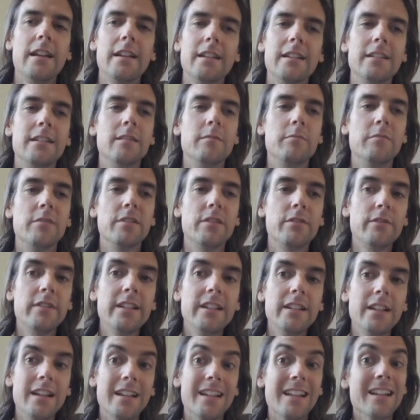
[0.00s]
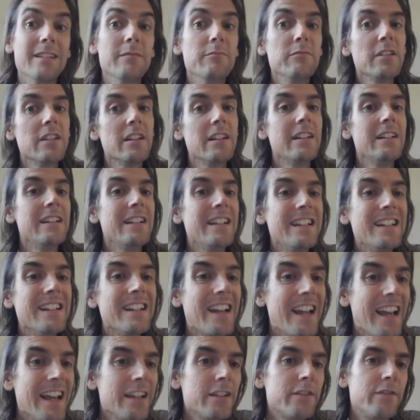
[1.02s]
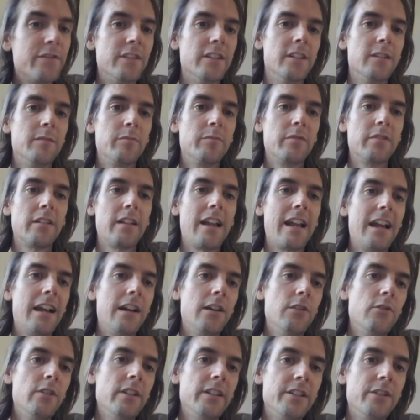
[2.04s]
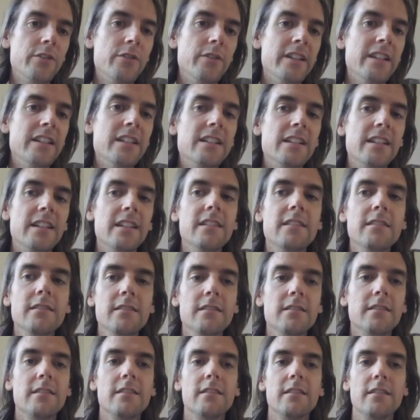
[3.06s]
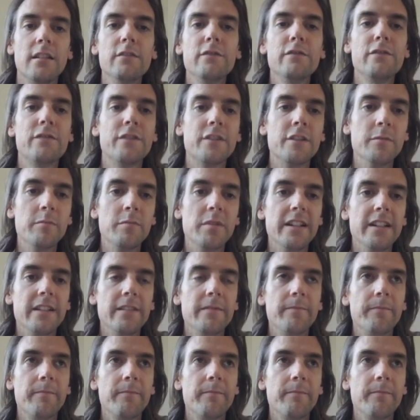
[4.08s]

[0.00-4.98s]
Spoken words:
Number 3, again, we're going to need an adverb. How are you eating? Comfortably.